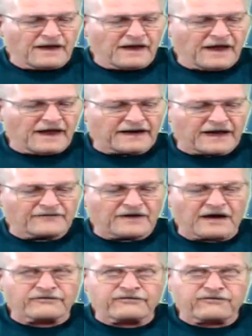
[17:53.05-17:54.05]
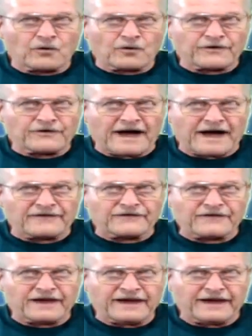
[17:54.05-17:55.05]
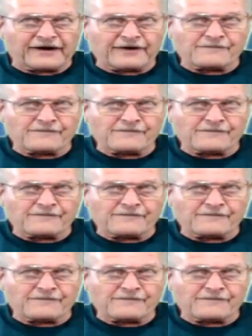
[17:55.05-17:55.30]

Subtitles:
and I've got 4 dots here.